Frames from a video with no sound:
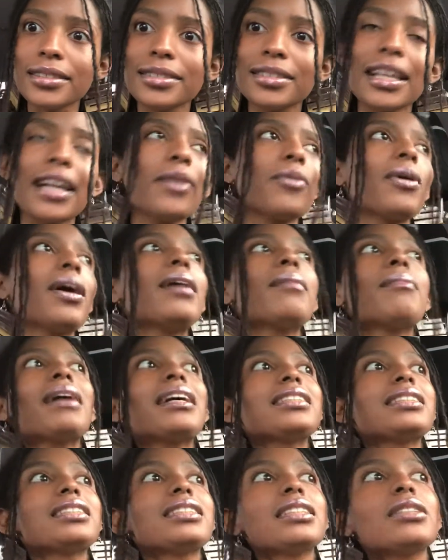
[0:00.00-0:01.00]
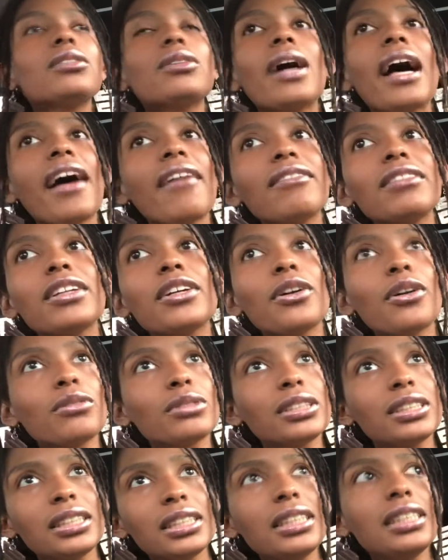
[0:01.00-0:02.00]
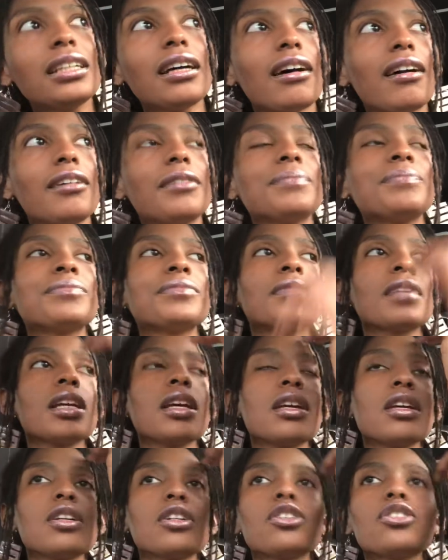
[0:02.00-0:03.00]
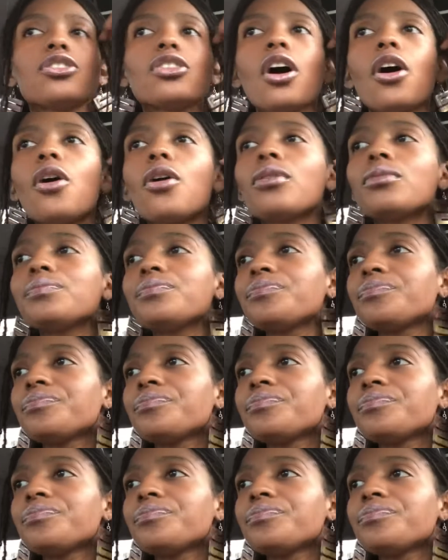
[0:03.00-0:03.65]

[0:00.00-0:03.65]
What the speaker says: Like, why am I still having to go see y'all? So